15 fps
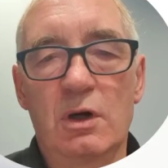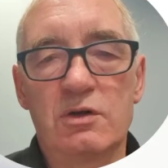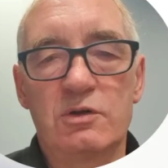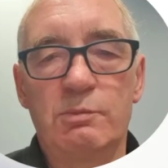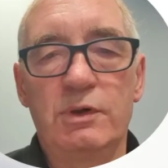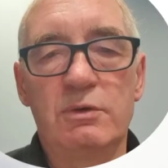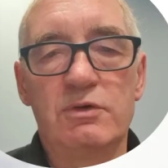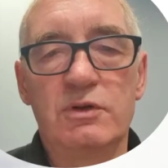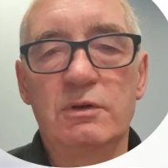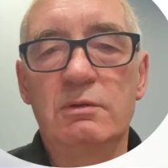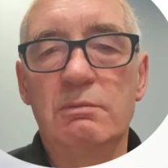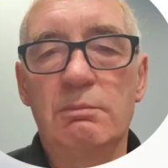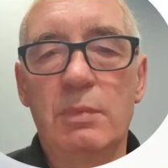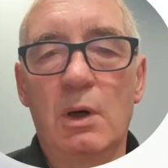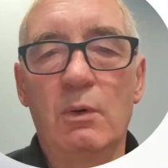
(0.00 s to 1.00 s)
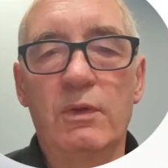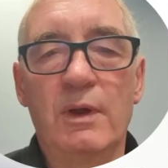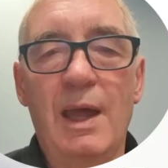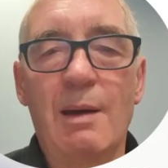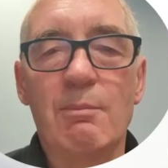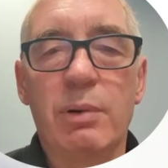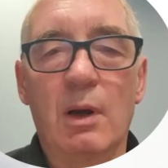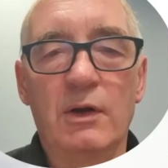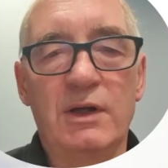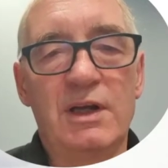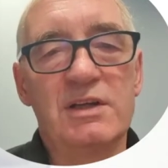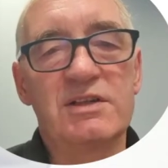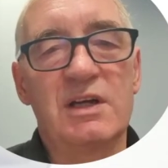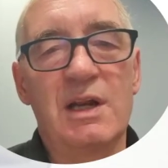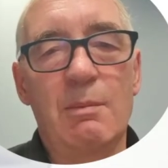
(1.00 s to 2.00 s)
contribution, both
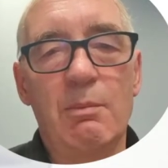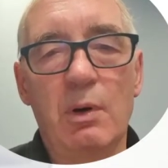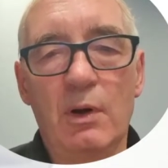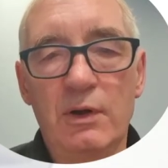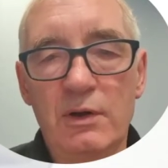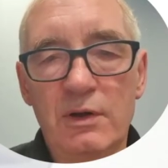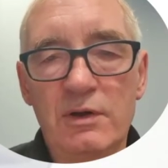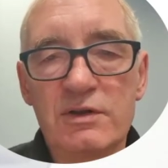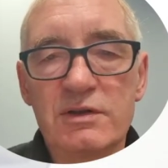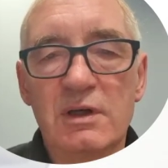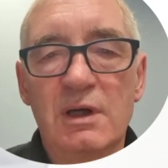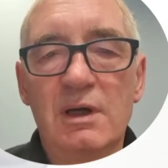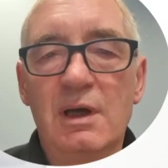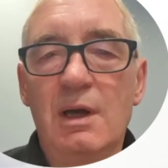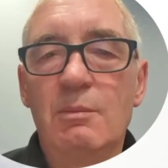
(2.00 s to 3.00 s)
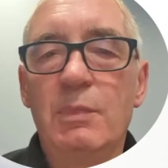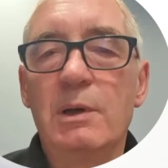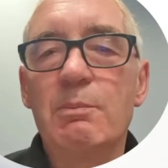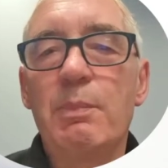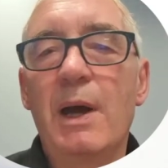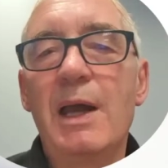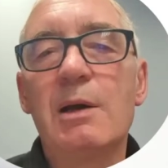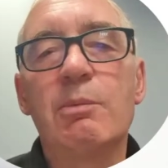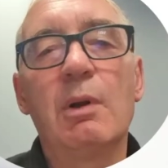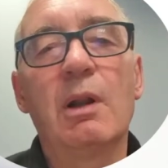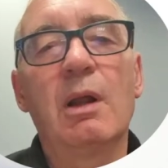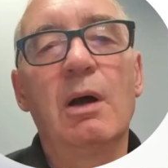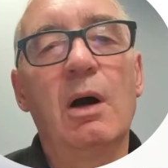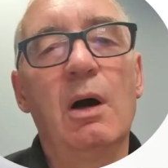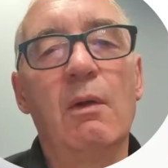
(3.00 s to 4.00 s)
employees and employers, being
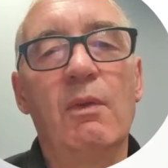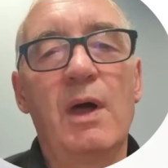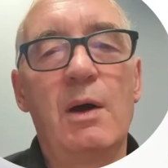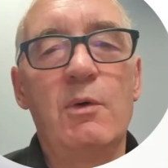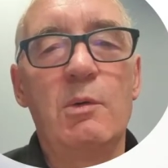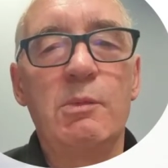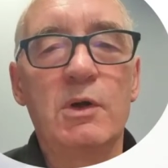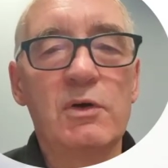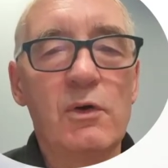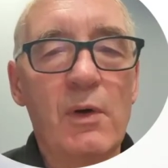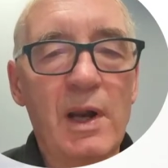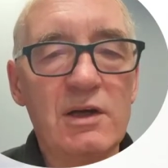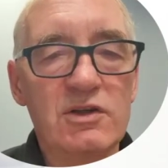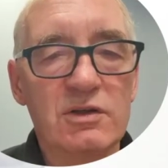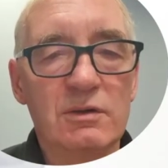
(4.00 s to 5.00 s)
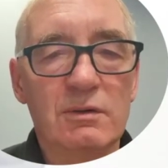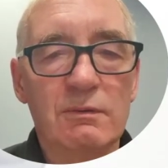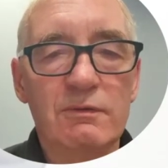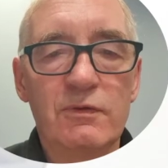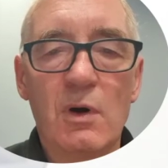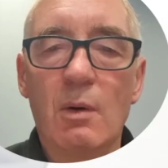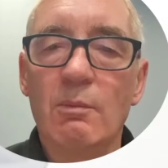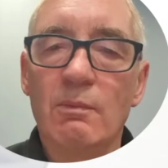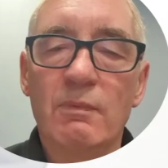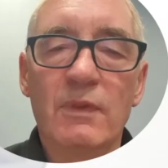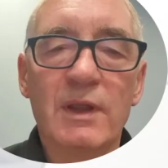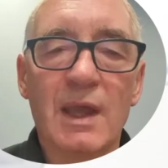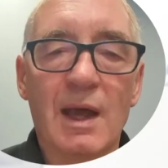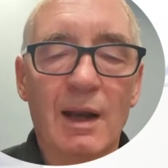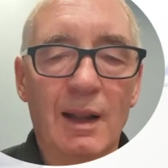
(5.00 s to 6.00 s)
payable on their remuneration from
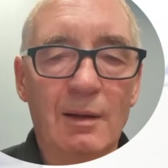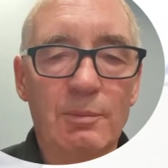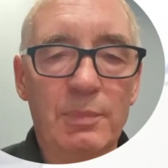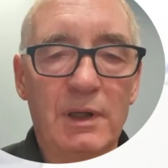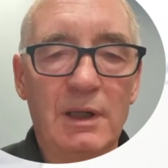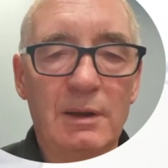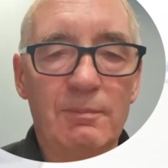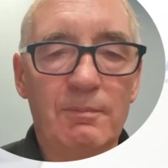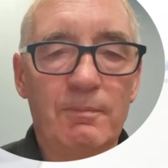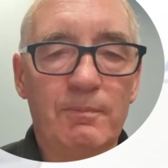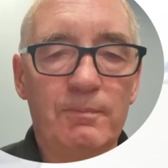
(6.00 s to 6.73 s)
the LLP.